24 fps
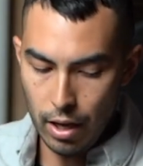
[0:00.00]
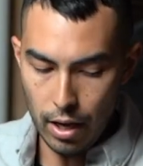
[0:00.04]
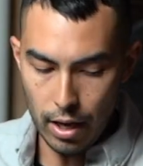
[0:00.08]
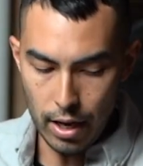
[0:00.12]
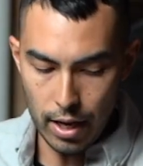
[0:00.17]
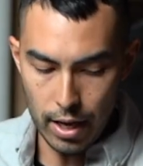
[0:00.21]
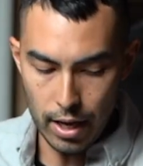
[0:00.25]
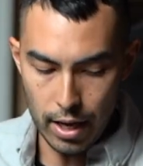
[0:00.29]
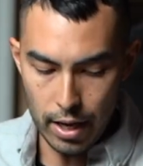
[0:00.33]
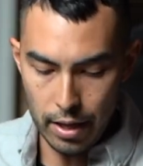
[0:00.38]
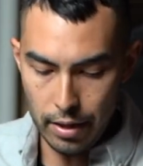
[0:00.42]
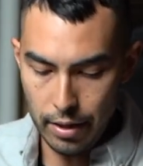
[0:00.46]

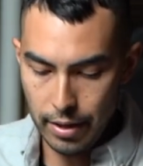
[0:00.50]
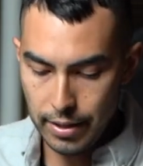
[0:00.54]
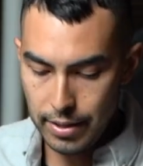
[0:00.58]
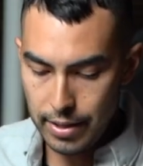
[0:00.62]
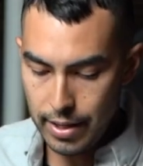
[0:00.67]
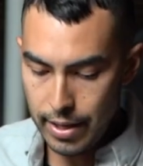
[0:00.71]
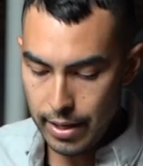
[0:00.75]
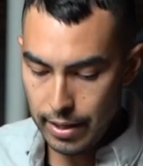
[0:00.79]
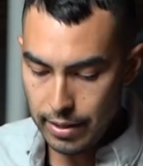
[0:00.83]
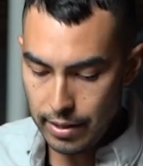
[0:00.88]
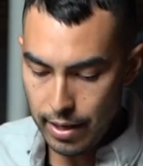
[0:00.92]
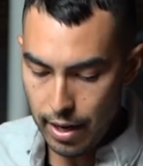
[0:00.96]
Uh, this
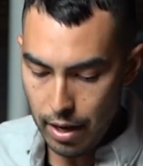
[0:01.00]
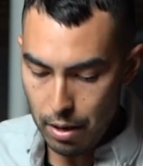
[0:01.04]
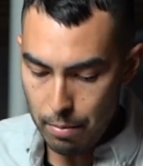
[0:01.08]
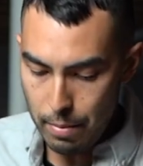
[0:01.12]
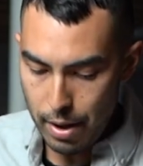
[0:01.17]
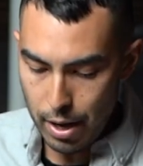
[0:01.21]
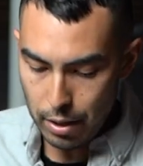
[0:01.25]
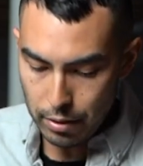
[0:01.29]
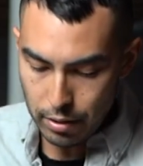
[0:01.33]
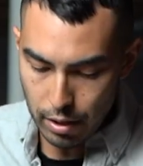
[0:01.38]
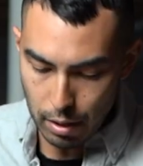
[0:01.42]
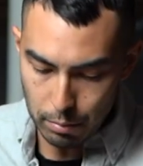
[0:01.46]
thing's got to
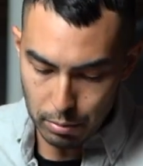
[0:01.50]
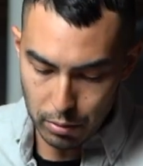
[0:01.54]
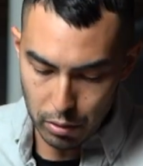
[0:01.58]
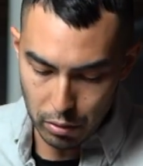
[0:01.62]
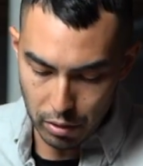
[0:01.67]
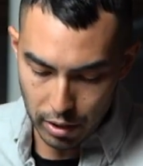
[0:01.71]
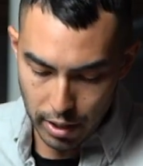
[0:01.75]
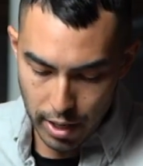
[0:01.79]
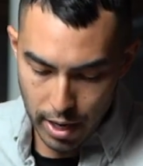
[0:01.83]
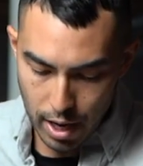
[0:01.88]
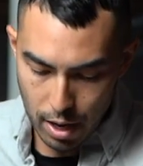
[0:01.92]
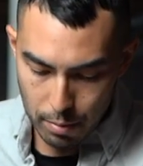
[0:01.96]
mount up to
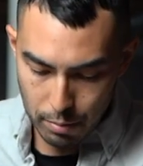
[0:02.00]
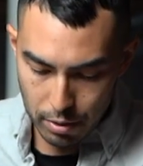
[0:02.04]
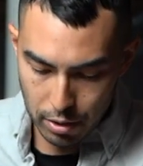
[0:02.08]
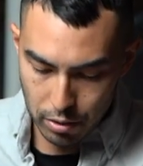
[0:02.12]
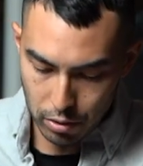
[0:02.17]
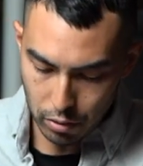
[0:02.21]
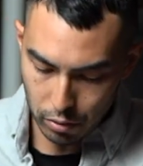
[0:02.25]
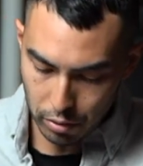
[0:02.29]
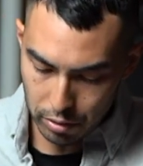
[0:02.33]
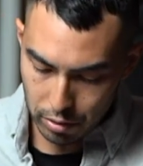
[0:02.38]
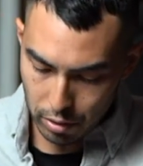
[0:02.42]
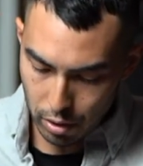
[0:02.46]
the camera,
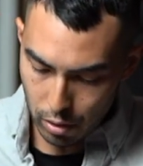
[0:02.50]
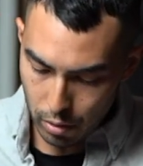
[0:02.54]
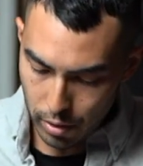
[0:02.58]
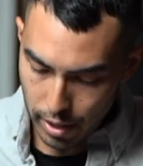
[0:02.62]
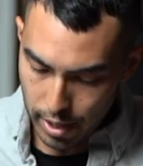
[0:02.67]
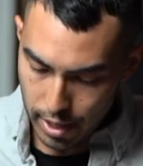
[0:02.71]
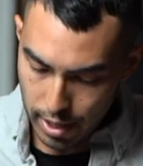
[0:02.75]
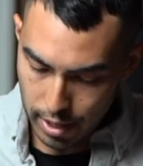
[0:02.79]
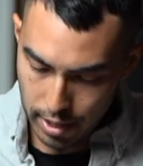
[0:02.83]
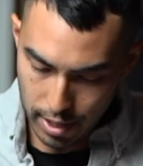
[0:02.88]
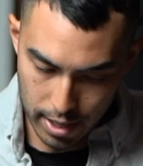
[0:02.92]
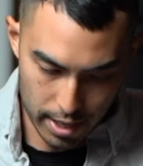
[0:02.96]
so let's go
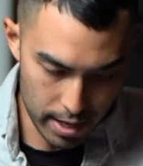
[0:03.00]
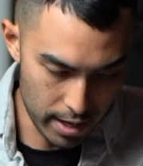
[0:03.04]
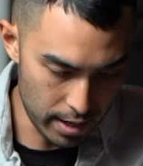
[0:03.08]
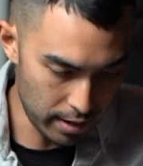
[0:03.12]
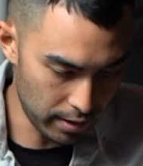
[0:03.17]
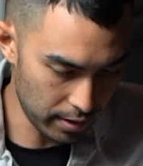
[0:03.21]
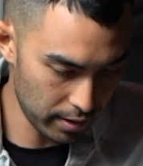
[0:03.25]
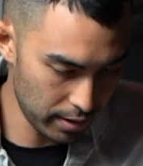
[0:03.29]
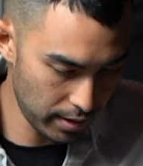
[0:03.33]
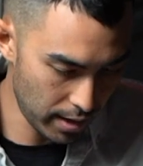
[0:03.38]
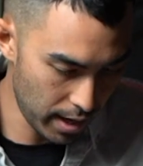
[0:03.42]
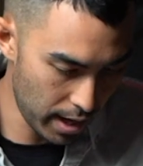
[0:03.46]
ahead
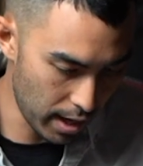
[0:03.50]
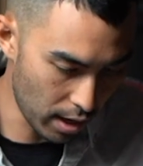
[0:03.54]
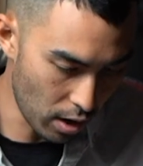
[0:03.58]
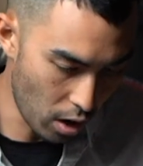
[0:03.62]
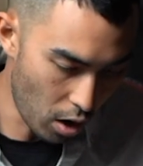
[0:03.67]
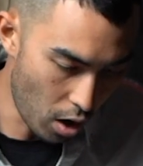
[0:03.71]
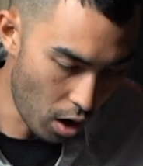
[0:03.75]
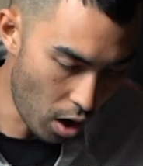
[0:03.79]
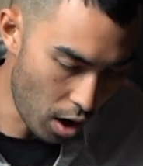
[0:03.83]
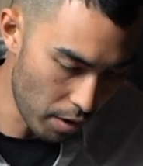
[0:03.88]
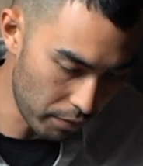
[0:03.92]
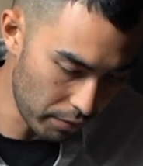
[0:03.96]
and take
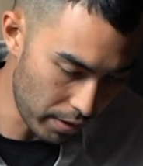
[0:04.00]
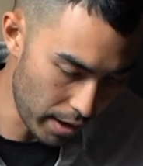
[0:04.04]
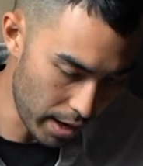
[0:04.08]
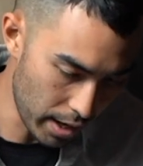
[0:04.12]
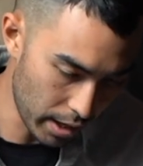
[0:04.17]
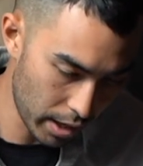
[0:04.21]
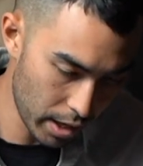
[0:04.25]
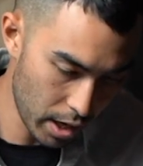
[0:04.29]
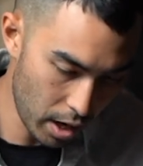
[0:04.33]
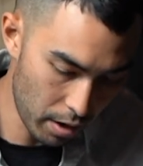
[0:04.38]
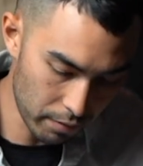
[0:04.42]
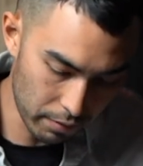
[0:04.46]
off
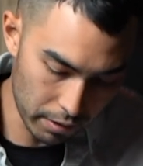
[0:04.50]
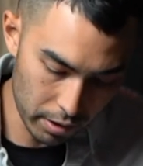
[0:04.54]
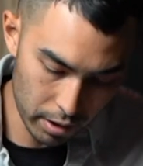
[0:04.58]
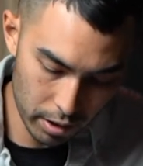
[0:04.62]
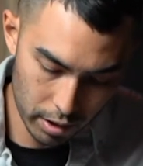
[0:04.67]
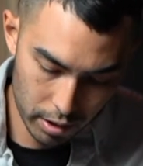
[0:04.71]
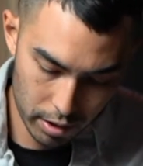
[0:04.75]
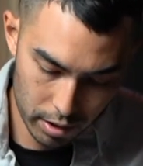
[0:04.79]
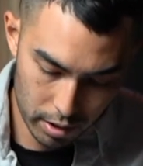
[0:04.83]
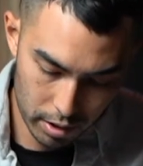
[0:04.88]
that cover.